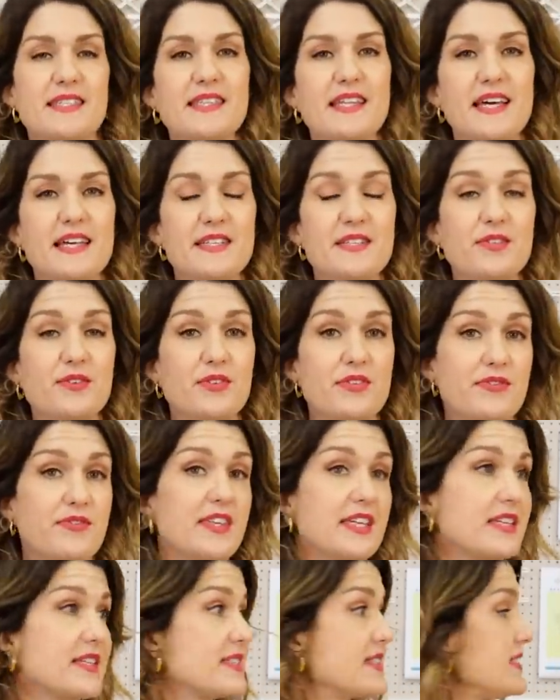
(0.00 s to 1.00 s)
and that sort sort of
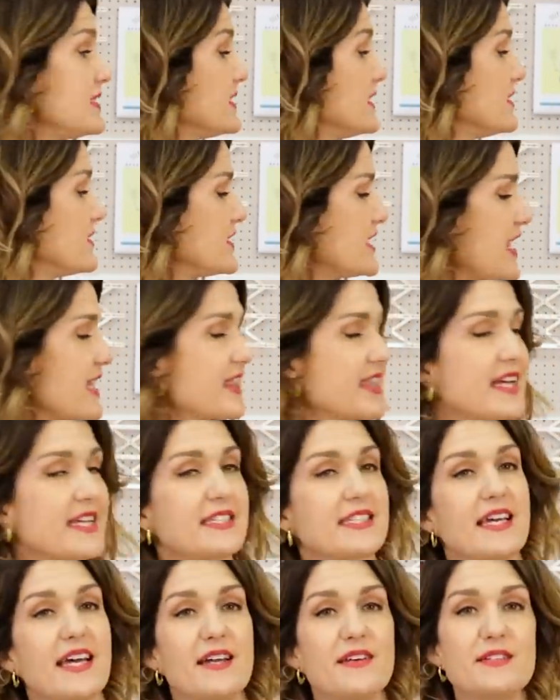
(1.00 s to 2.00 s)
things, so do check
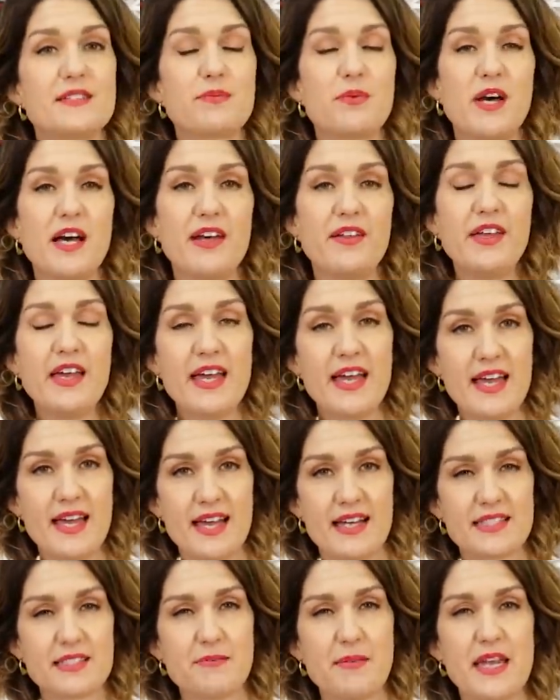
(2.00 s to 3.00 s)
that out as well.
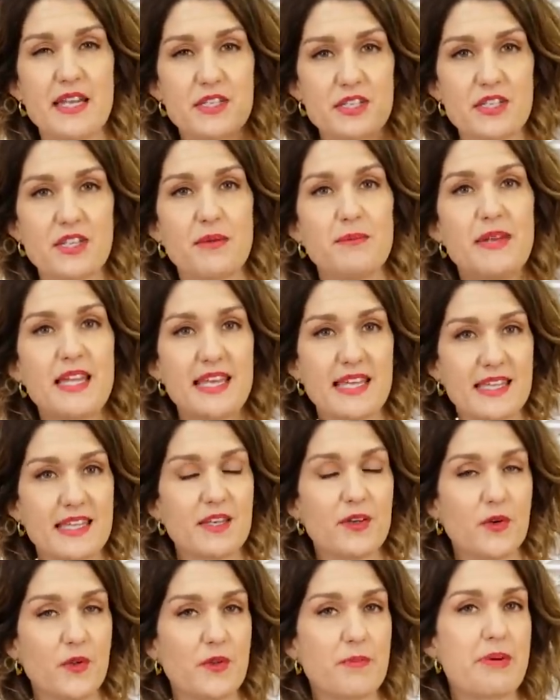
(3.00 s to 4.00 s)
As I mentioned, I'm
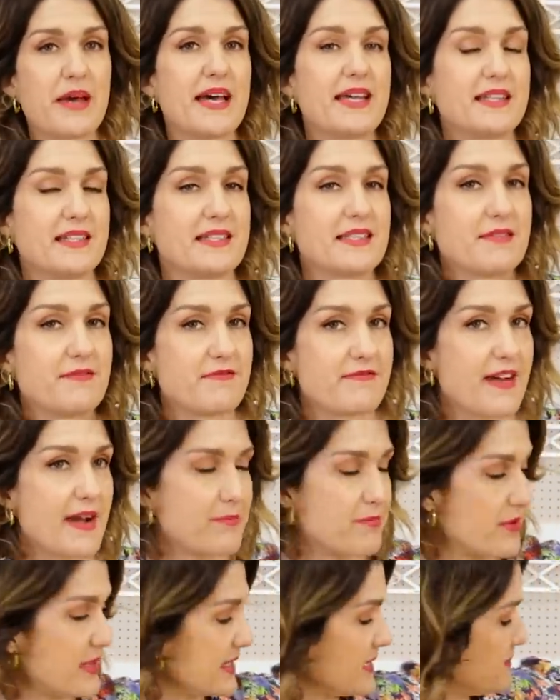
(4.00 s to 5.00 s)
linking all the patterns and
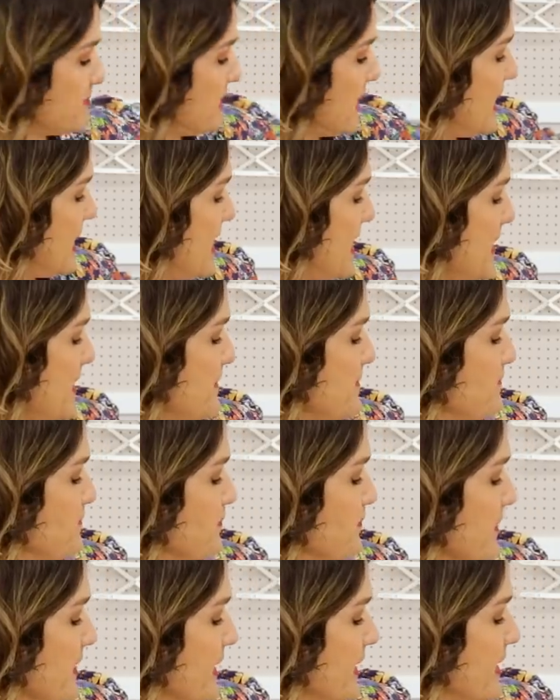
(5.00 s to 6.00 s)
fabrics below.
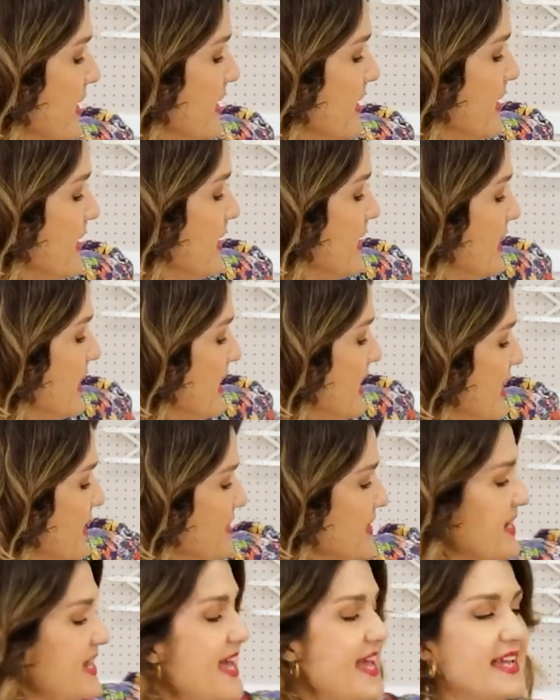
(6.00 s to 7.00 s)

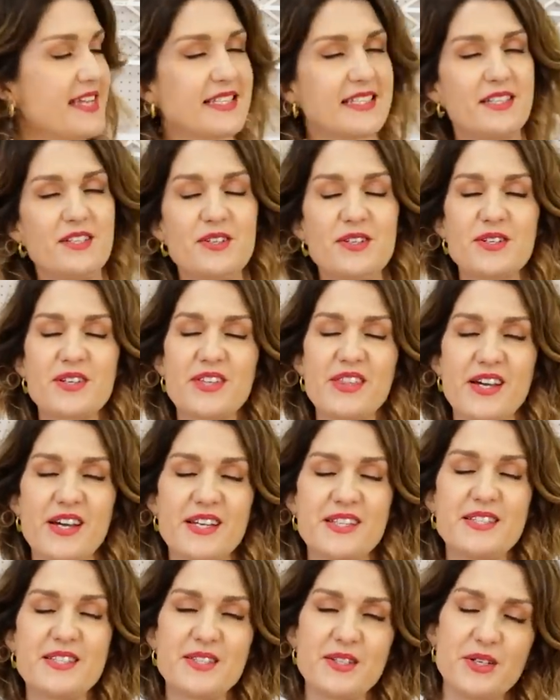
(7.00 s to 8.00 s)
The next look that
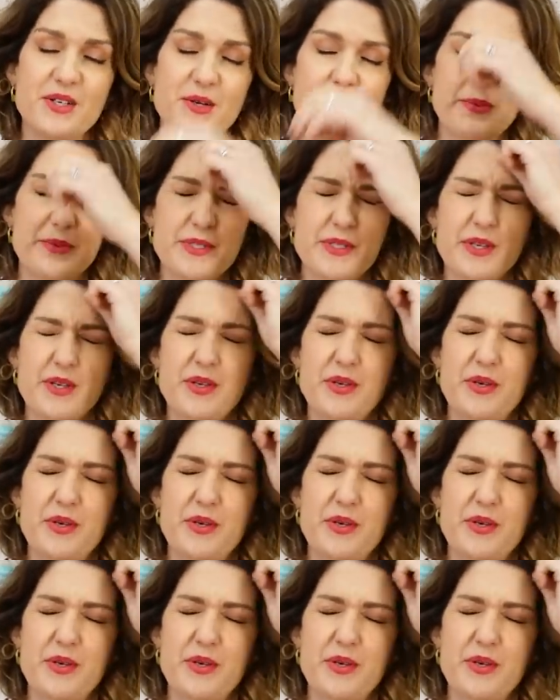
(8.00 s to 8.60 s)
I saw was a